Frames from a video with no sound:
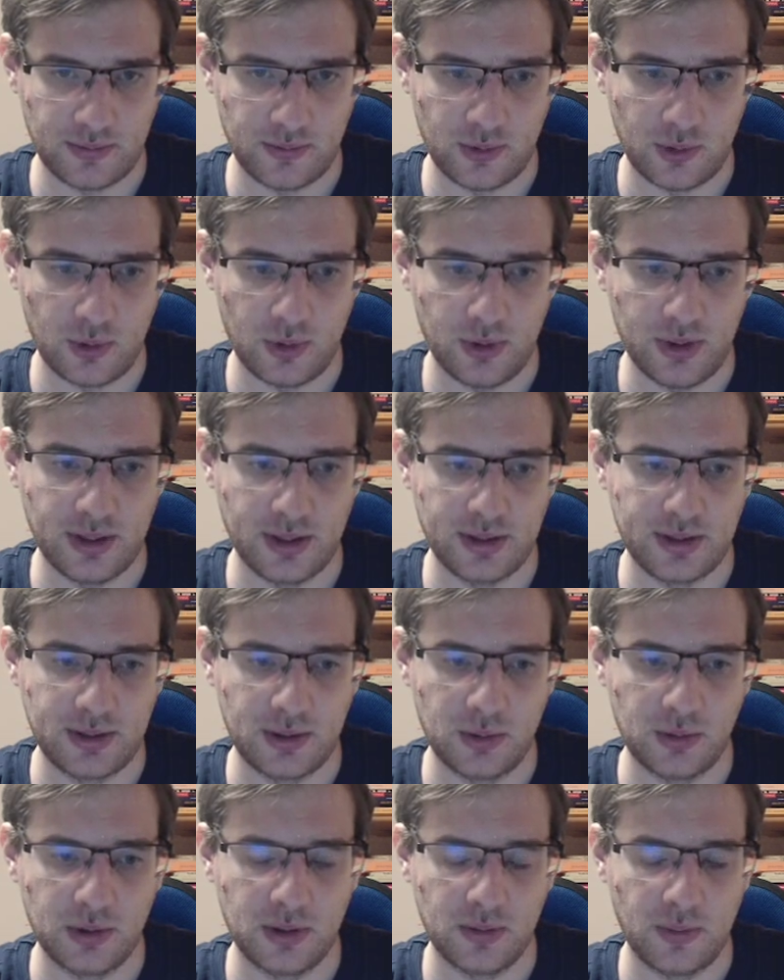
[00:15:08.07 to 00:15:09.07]
wrote that this
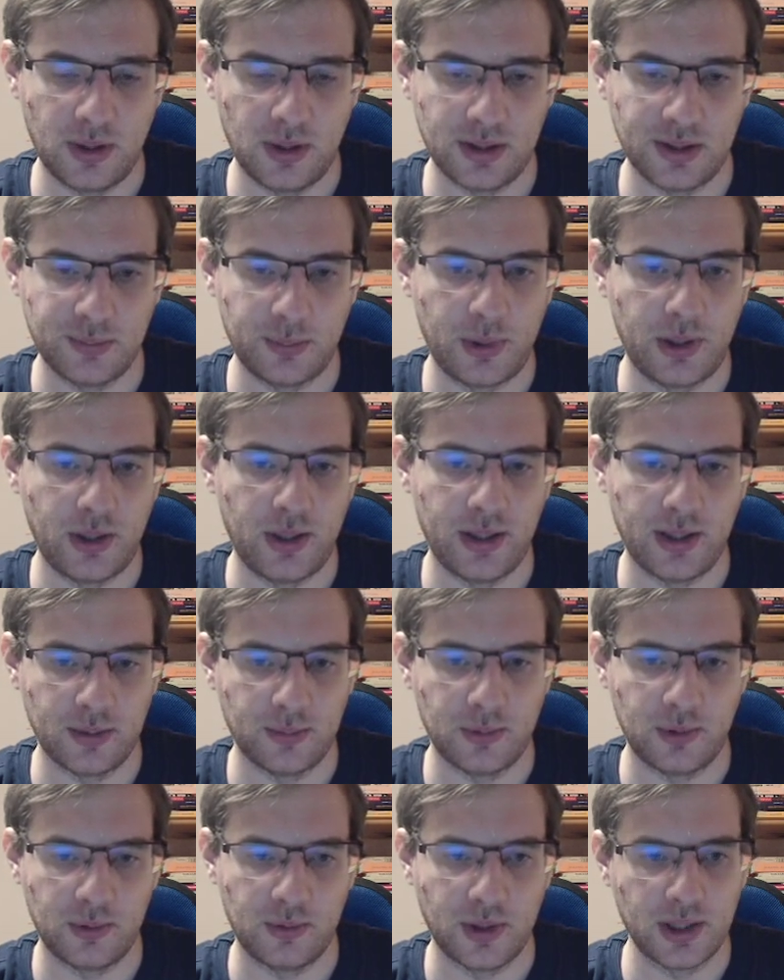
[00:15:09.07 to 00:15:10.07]
rook d1 is brilliant
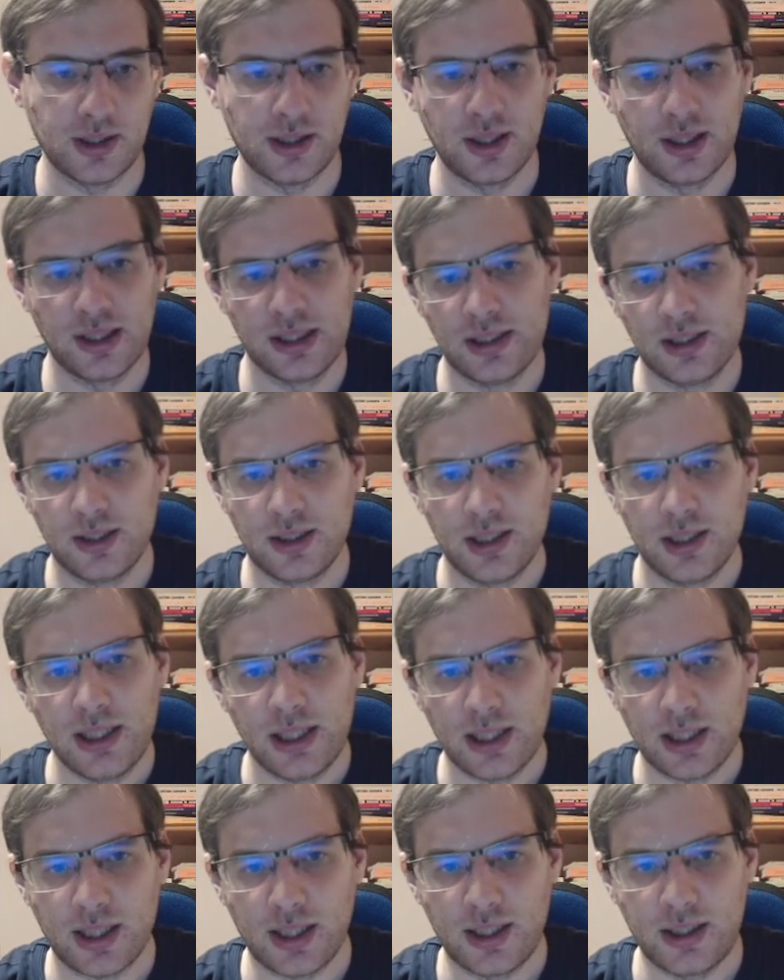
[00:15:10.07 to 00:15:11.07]
move, and
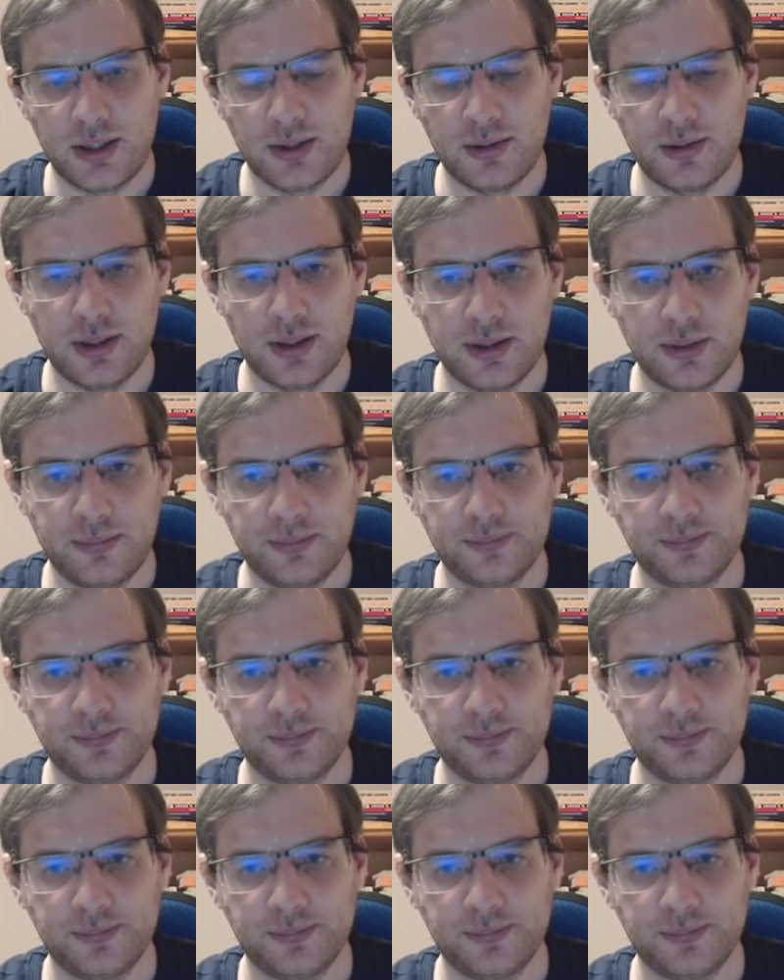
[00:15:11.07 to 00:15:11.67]
actually,